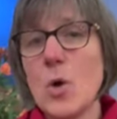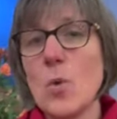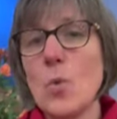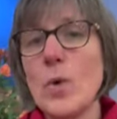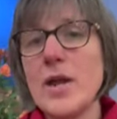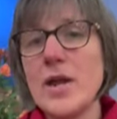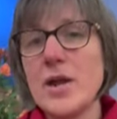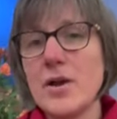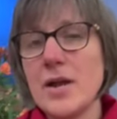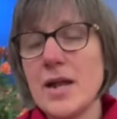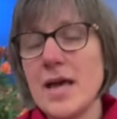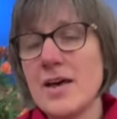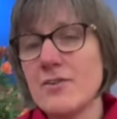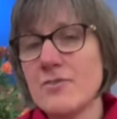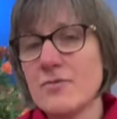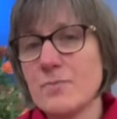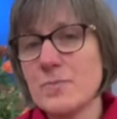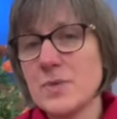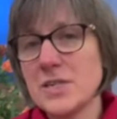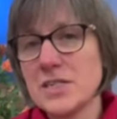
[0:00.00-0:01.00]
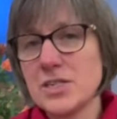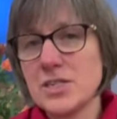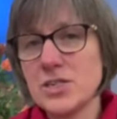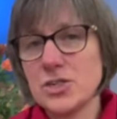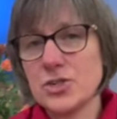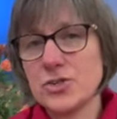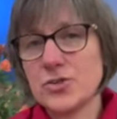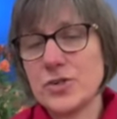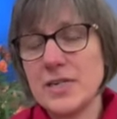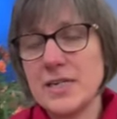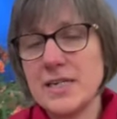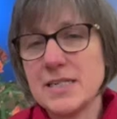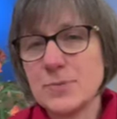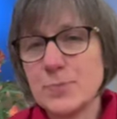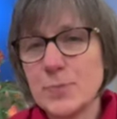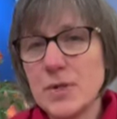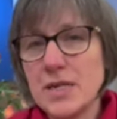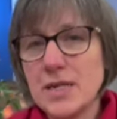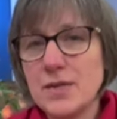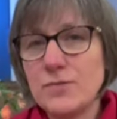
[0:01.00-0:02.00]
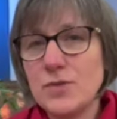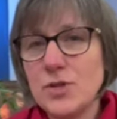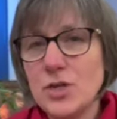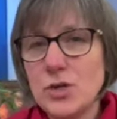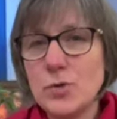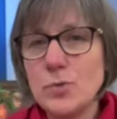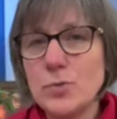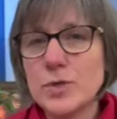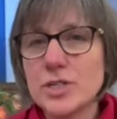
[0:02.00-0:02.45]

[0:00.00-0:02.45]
We don't have mustard trees, but if you